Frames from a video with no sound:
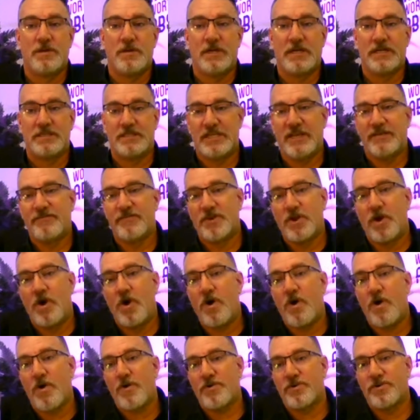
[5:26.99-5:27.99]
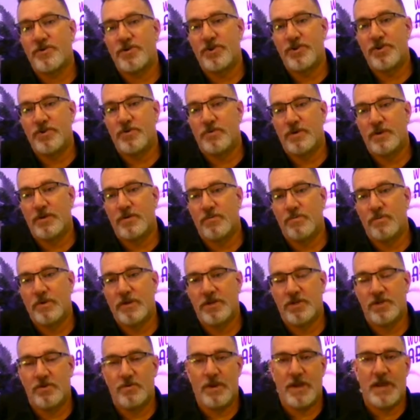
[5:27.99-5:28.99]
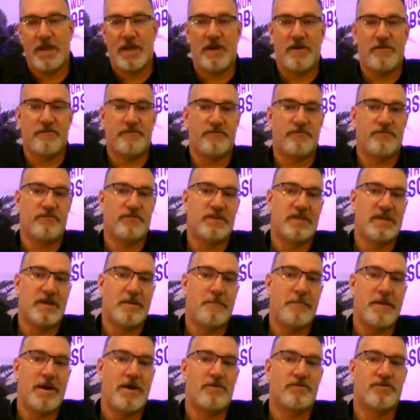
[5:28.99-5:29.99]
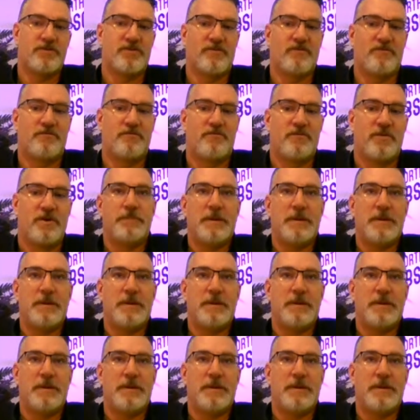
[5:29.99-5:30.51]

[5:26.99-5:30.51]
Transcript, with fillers: it's even harder to do it when you have the amount of